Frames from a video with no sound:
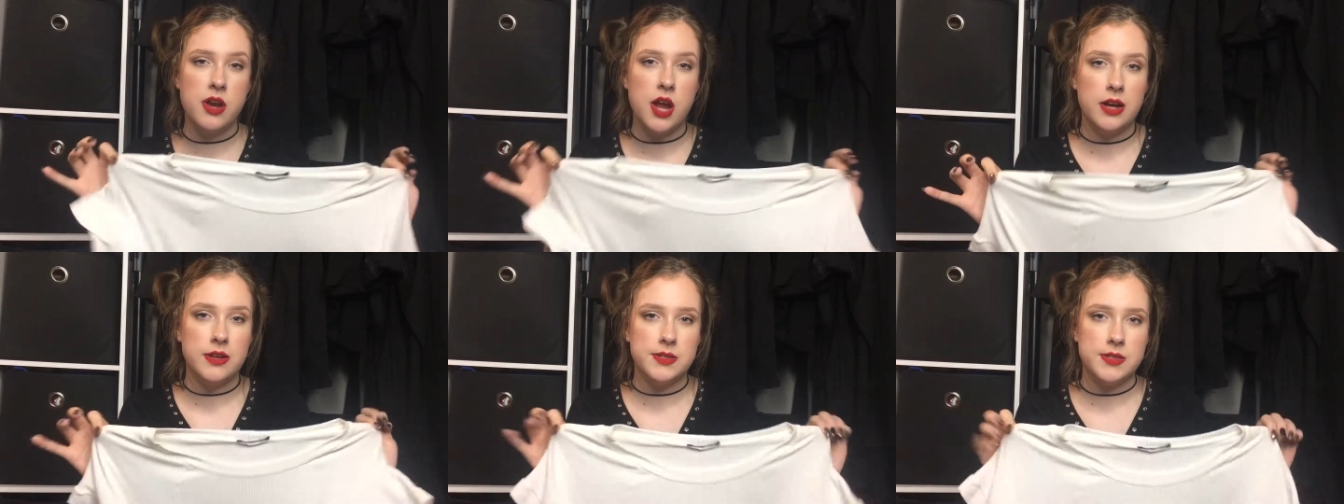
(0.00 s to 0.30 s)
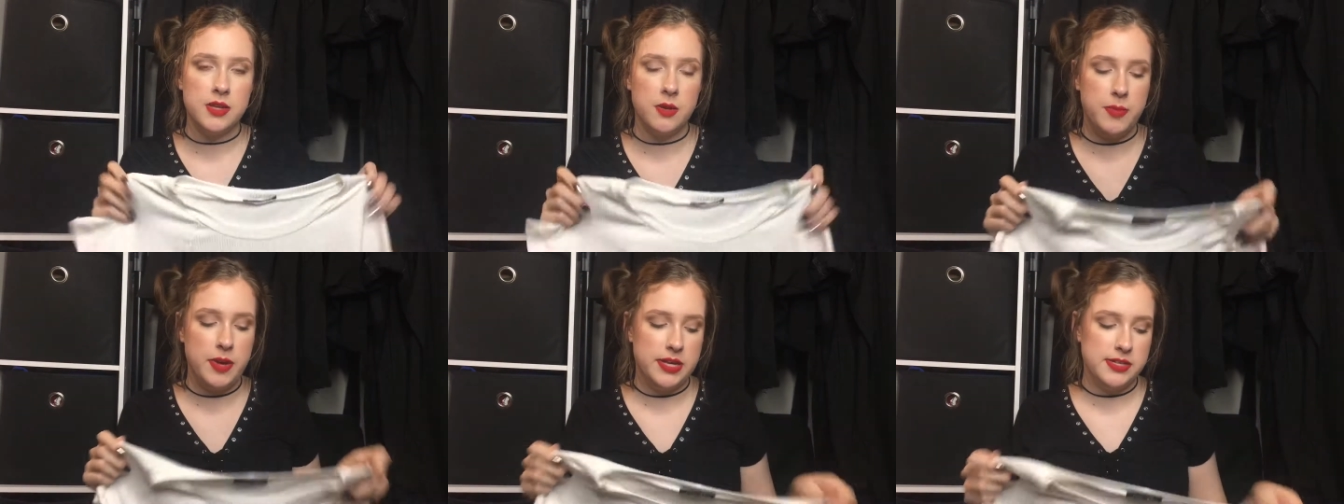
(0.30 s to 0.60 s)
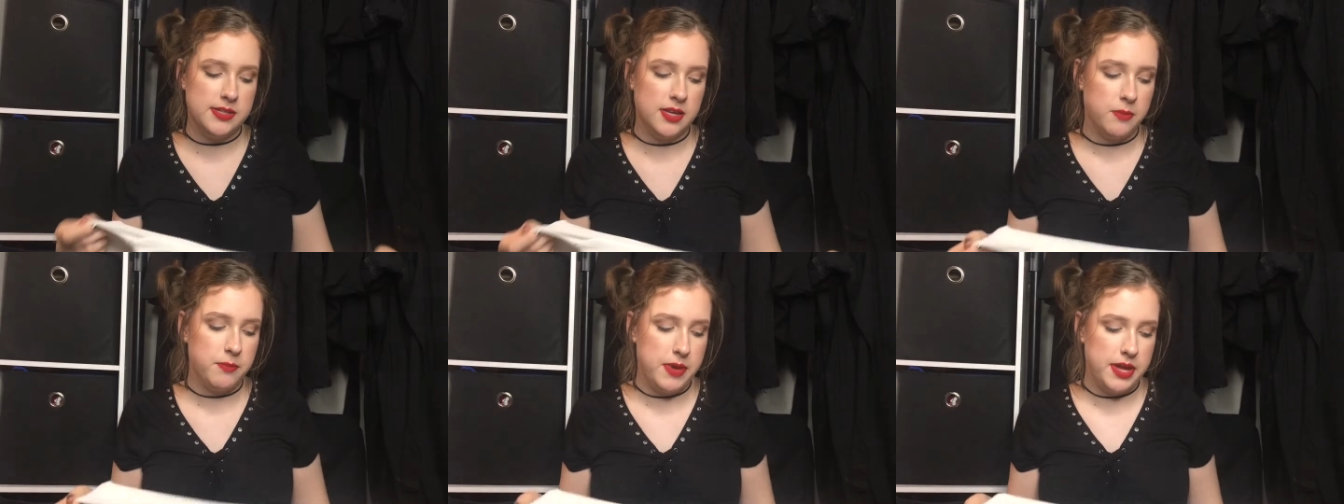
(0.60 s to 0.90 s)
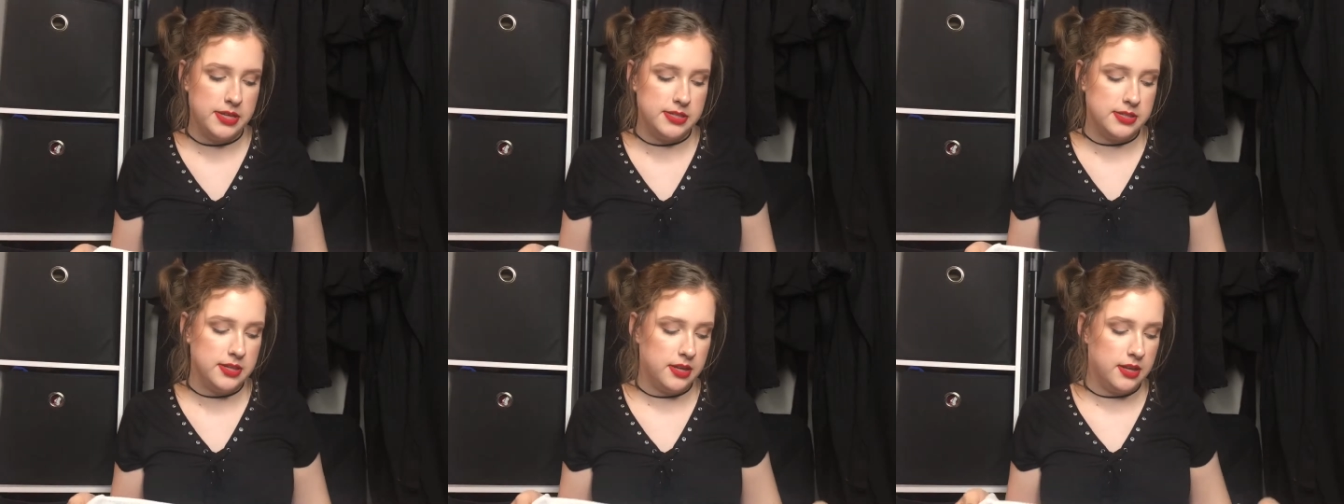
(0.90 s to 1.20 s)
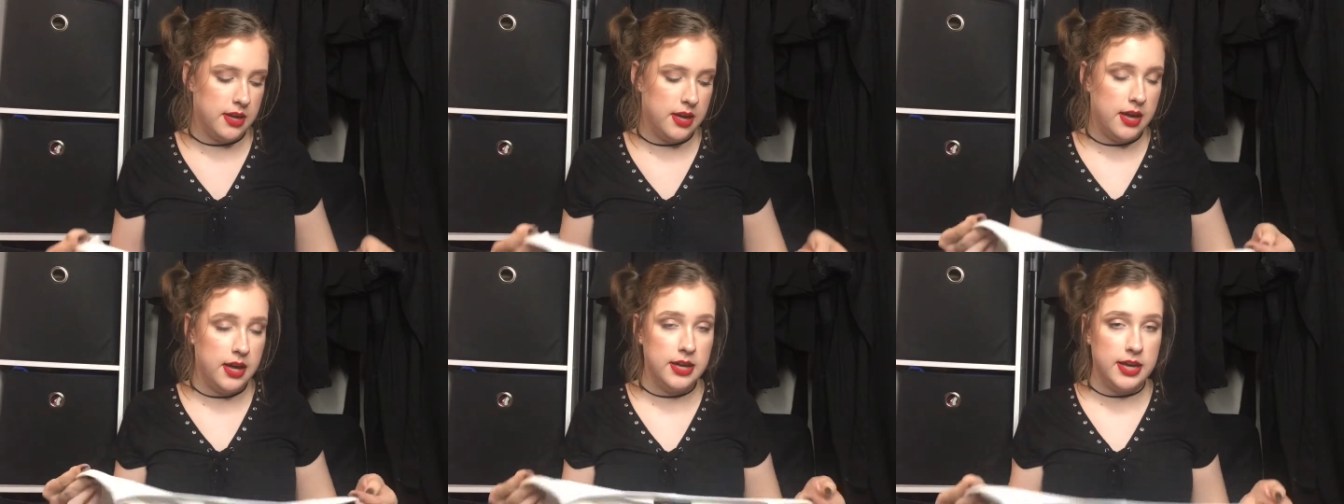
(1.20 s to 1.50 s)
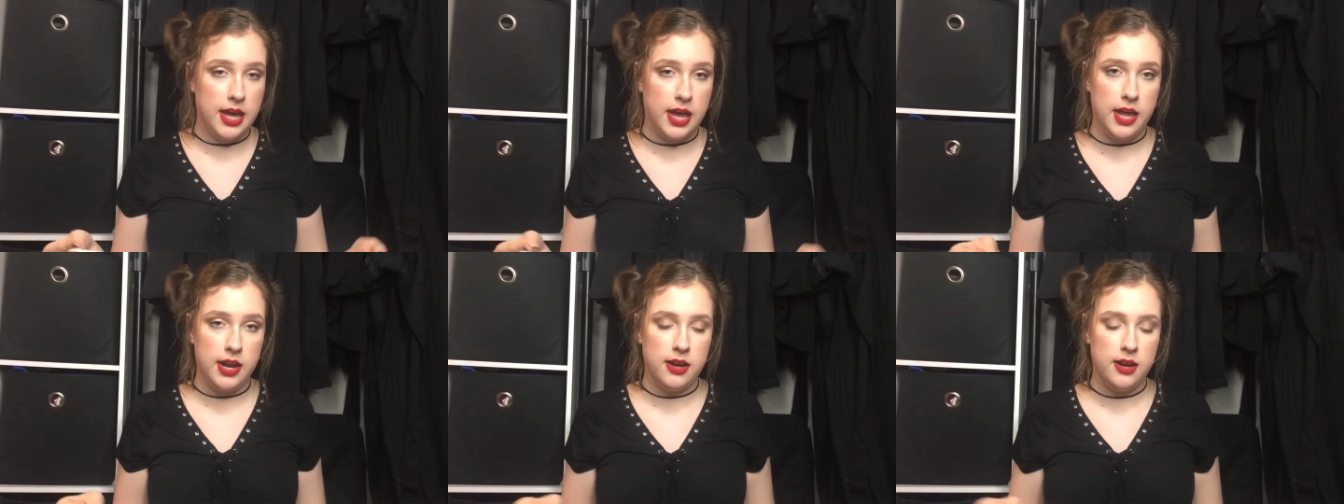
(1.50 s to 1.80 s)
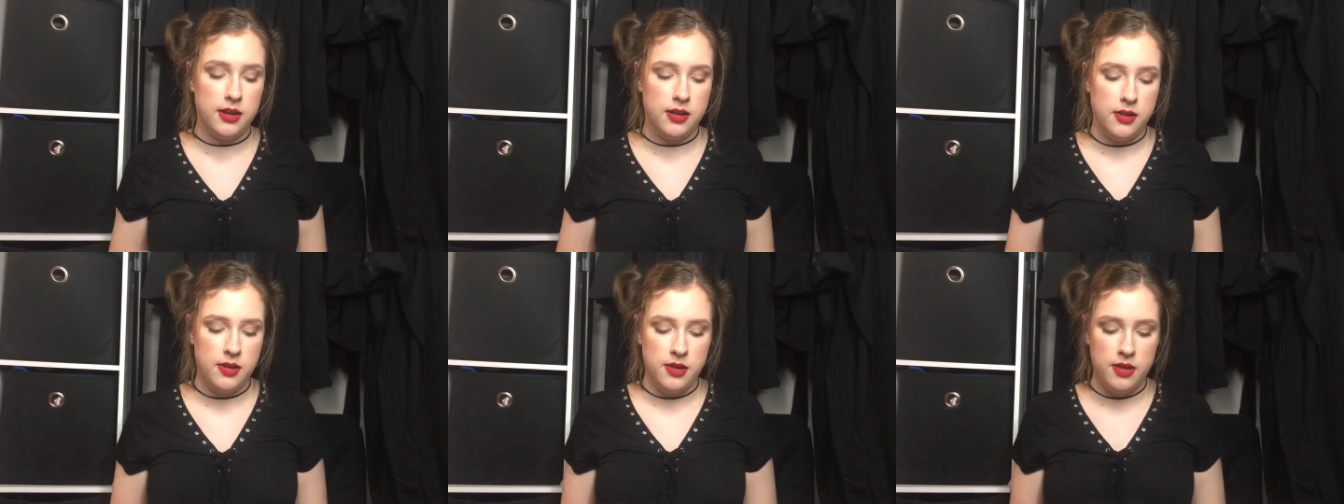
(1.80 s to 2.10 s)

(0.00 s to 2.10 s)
not so basic basic again.